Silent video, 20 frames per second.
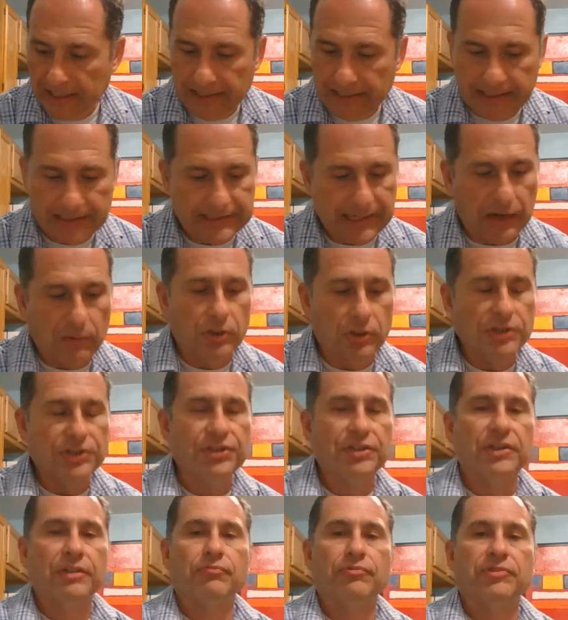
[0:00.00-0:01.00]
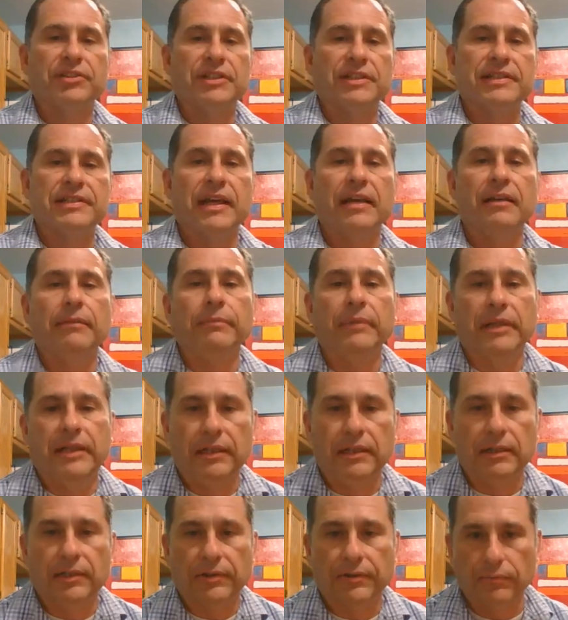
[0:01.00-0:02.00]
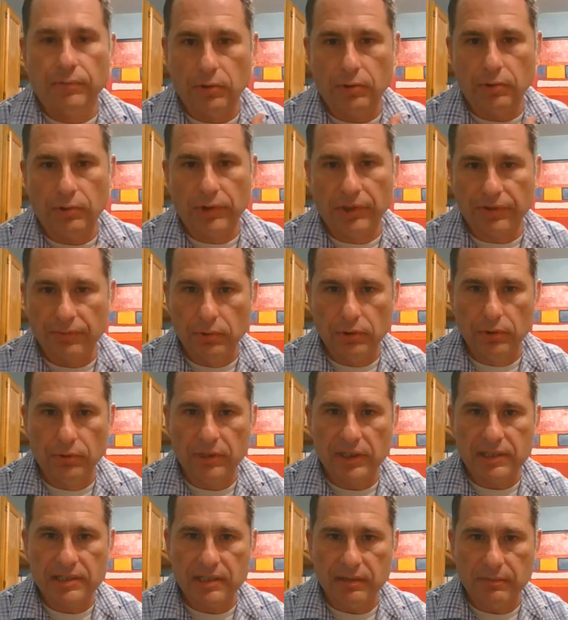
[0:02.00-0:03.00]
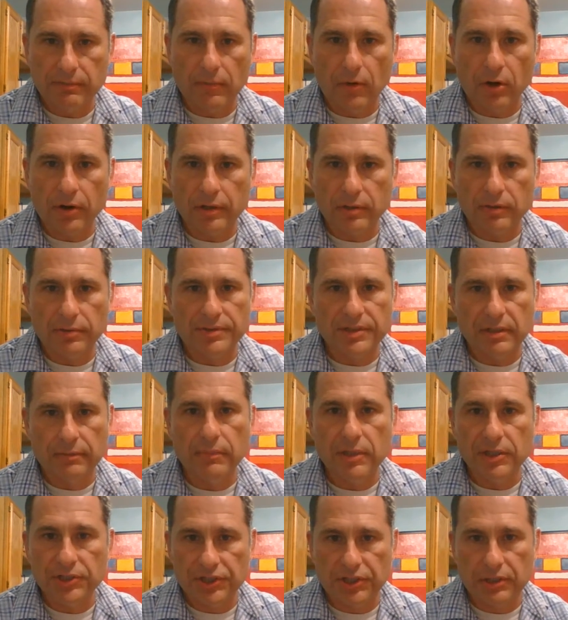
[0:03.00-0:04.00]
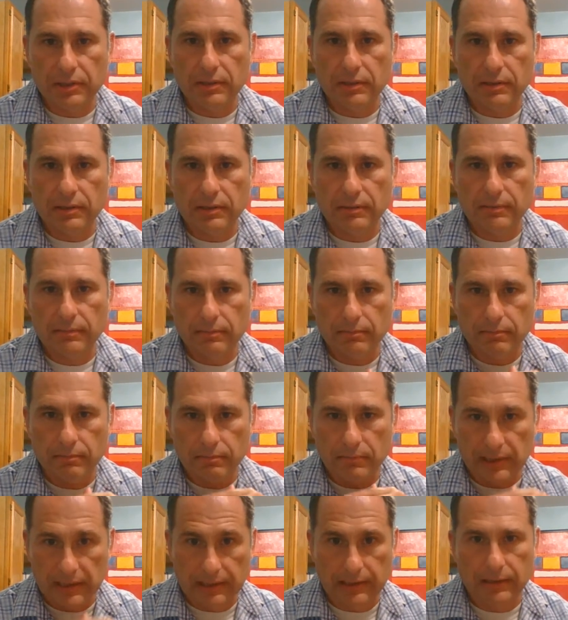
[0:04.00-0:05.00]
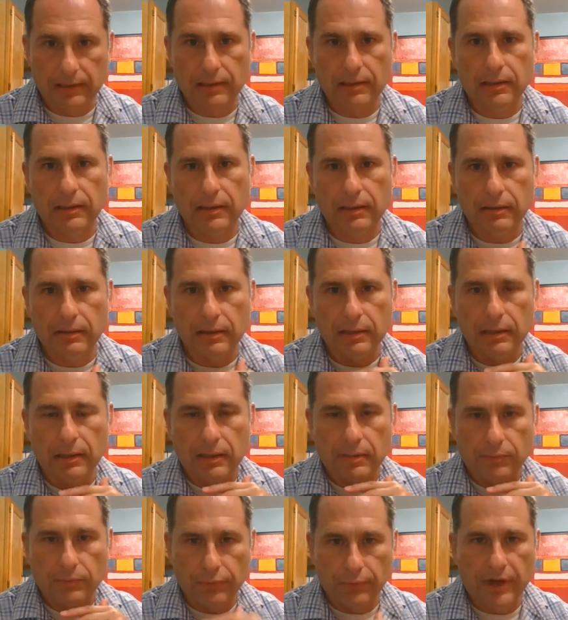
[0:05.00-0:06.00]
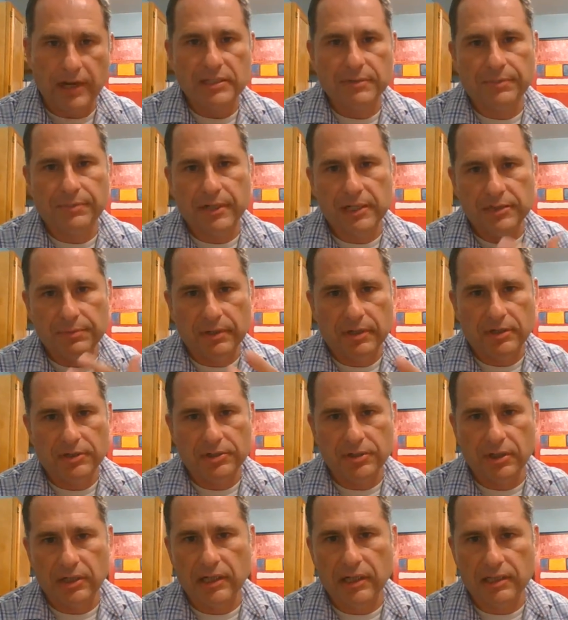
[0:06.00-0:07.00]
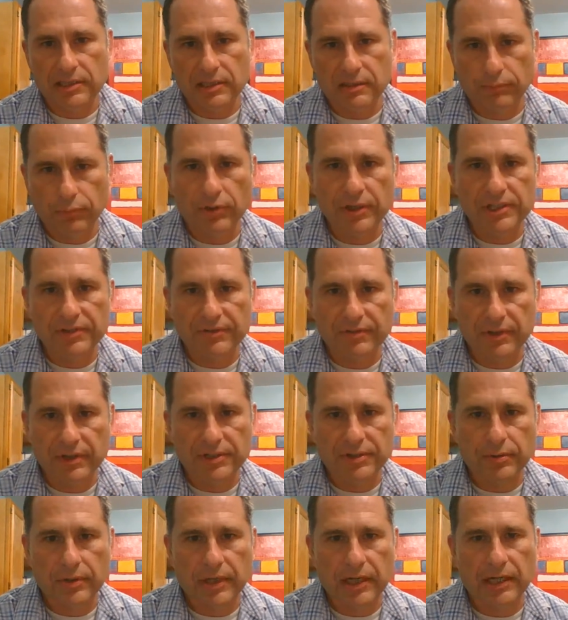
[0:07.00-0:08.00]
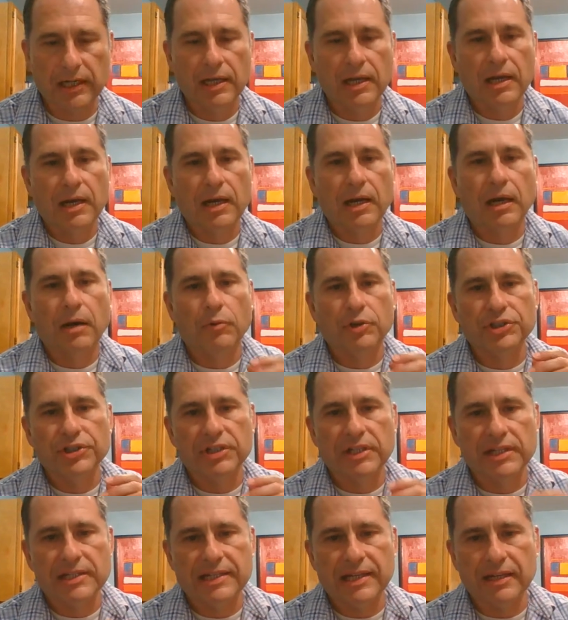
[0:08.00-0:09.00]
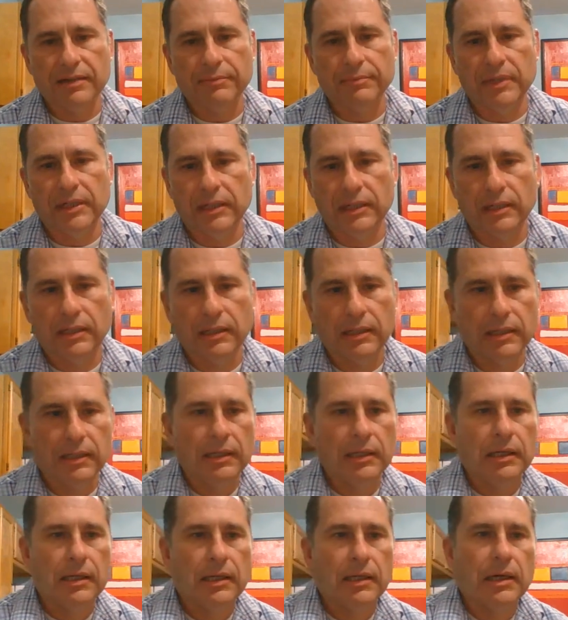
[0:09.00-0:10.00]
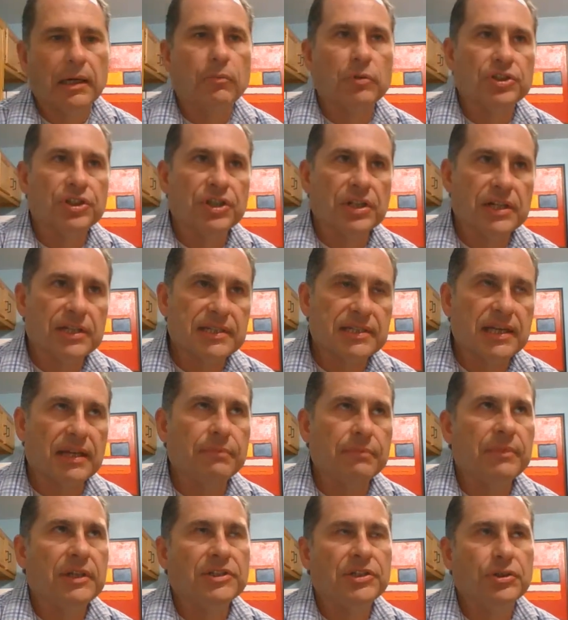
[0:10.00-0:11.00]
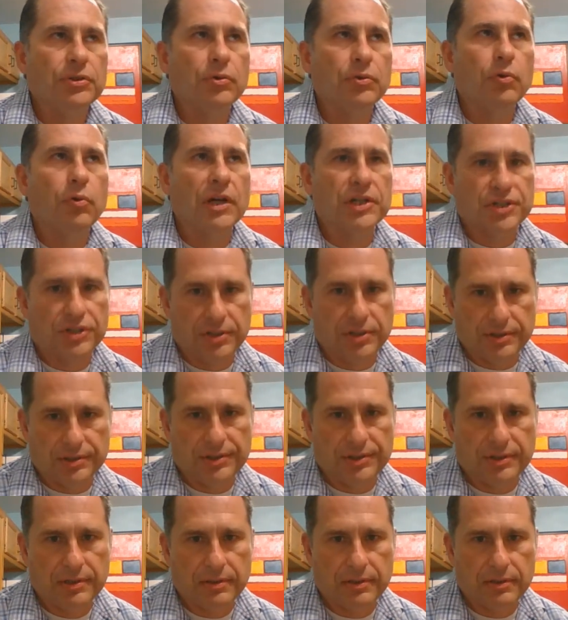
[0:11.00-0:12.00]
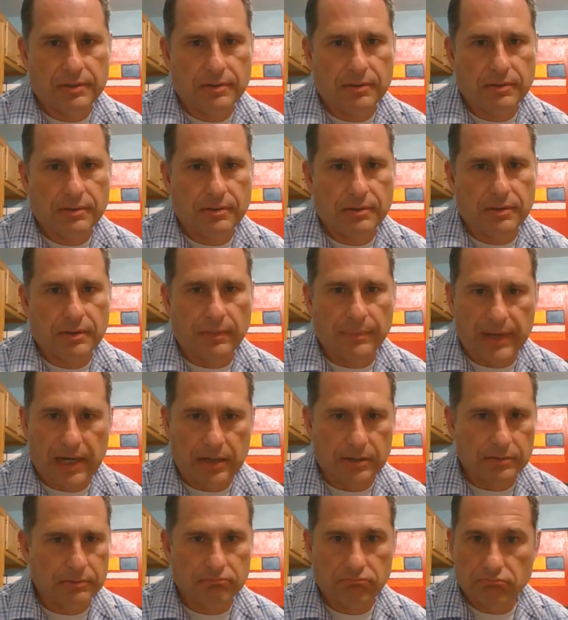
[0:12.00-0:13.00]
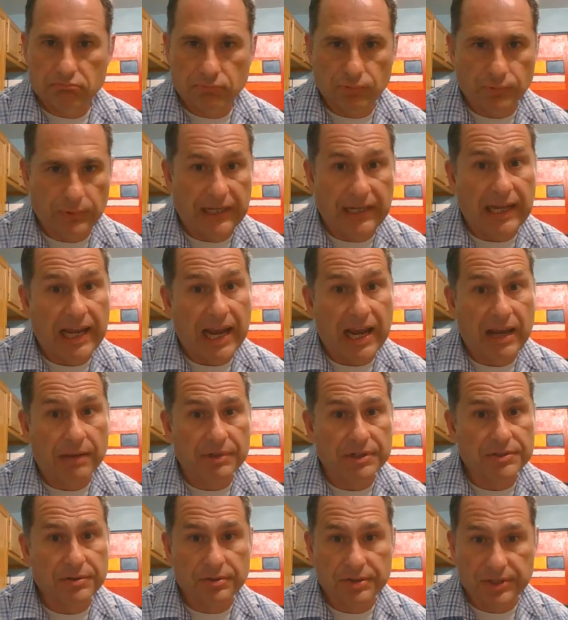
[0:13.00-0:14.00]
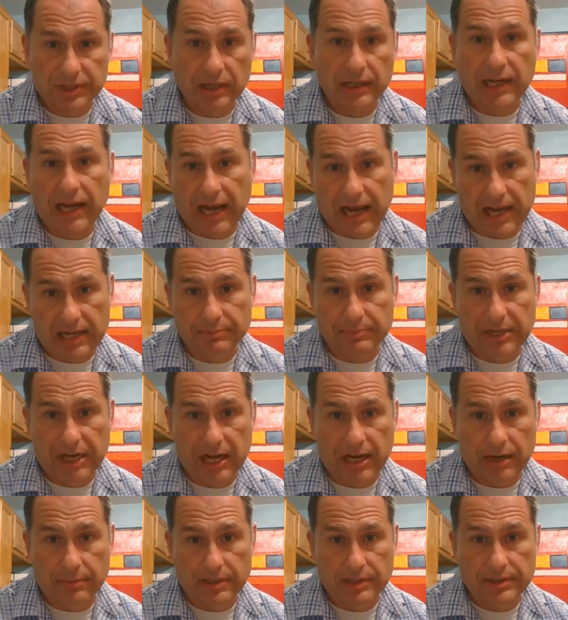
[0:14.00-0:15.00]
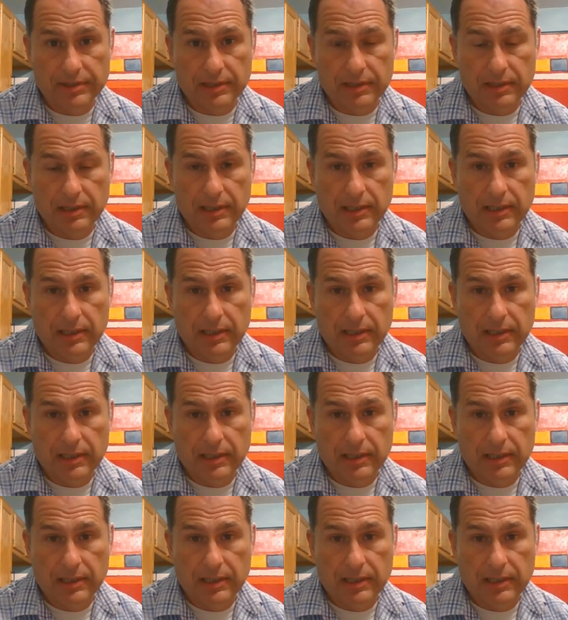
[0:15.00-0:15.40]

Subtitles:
is I want you to send me through the article submission link in Brightspace, because you're going to get some points for this. Okay, I want you to send me 2 questions about reading habits or study habits.